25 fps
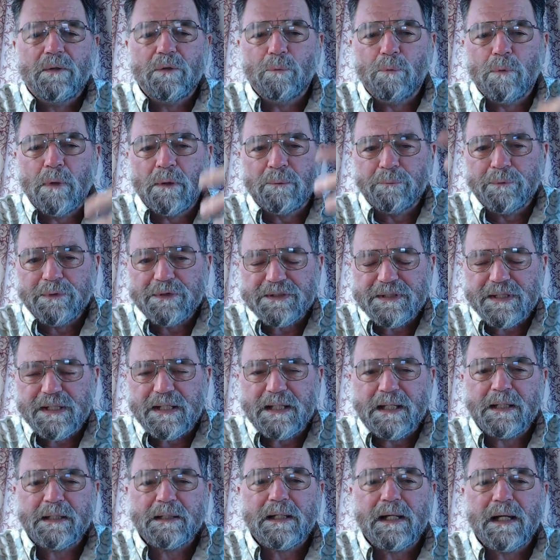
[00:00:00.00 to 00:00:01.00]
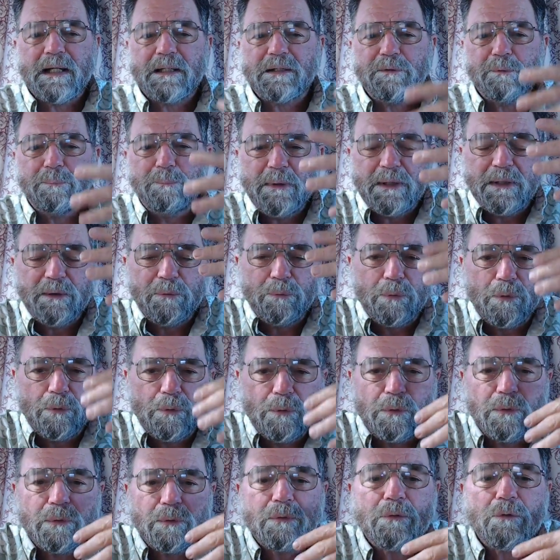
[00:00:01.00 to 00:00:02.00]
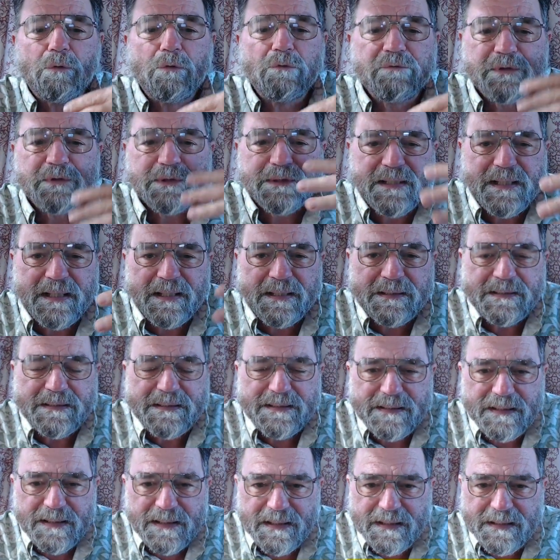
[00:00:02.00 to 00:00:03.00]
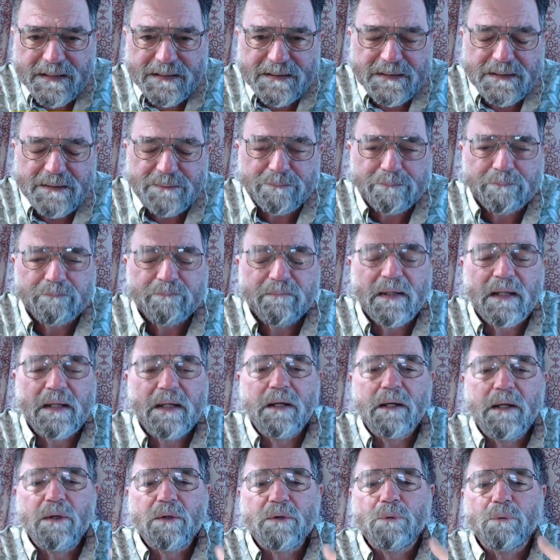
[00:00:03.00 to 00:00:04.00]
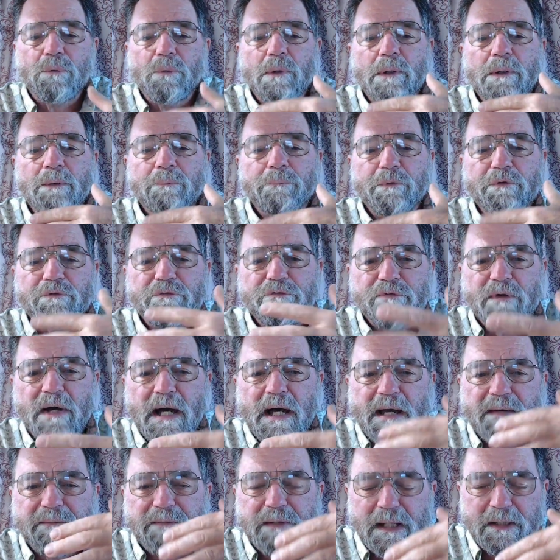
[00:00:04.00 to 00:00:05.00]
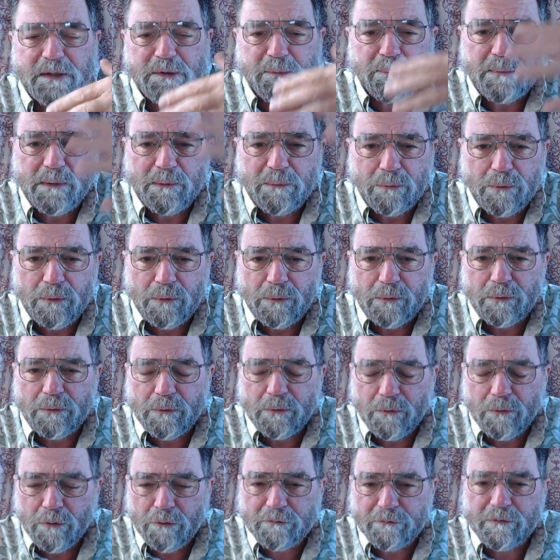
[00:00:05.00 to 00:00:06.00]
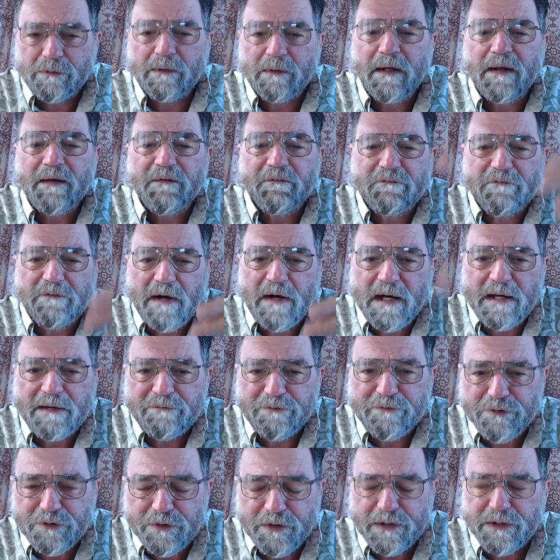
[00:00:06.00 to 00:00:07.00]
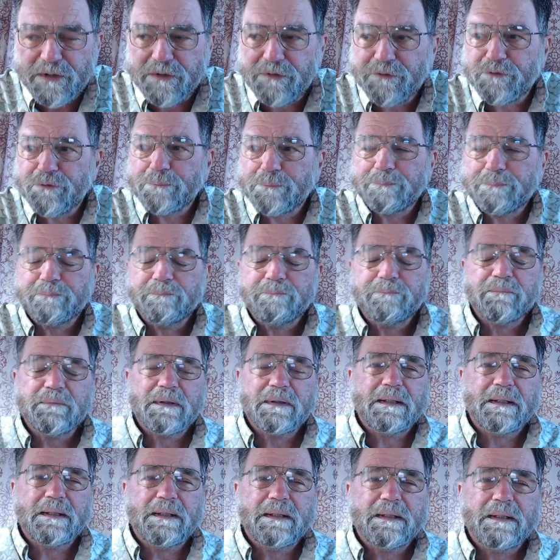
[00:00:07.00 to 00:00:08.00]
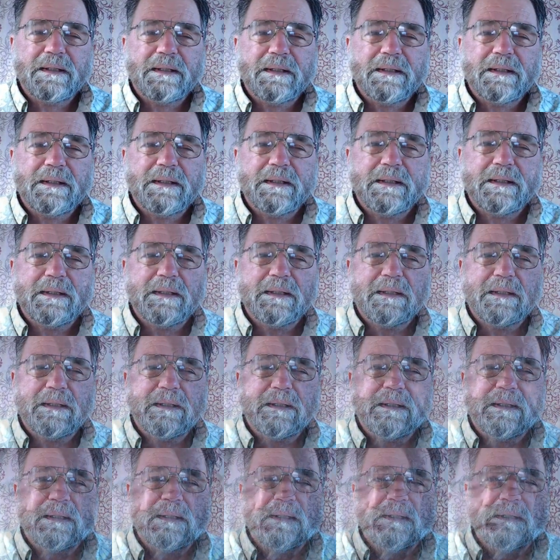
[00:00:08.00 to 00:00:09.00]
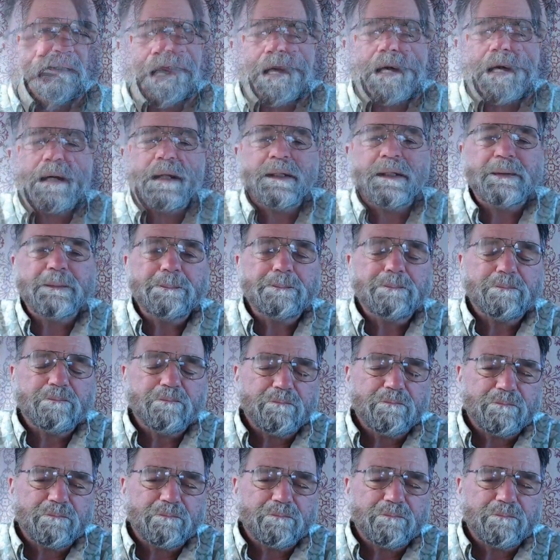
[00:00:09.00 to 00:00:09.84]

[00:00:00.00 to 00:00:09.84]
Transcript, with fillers: The one with ten got to be ruler over ten cities. The one with five got to be ruler over five cities. But the one